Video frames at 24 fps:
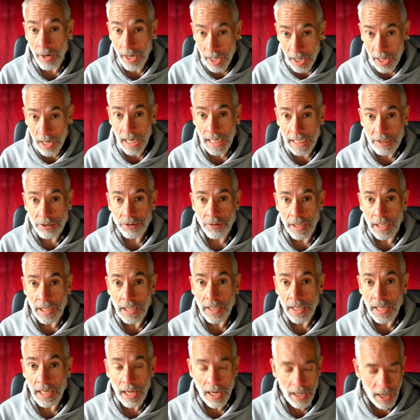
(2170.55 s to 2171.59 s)
I like
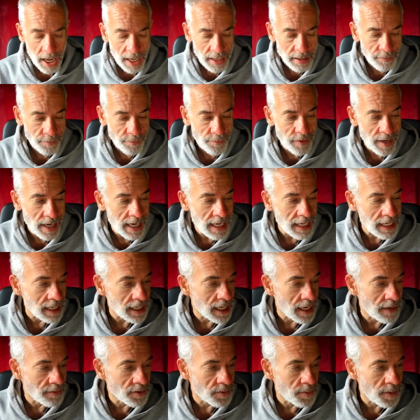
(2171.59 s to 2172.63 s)
drinking. I like the feeling
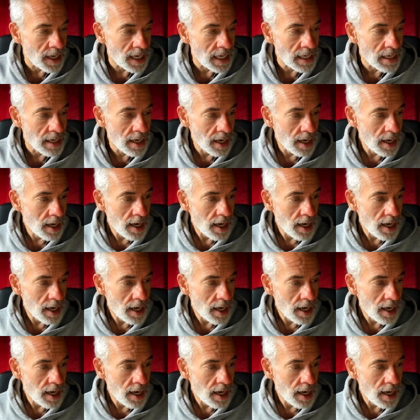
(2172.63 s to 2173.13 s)
it gives me.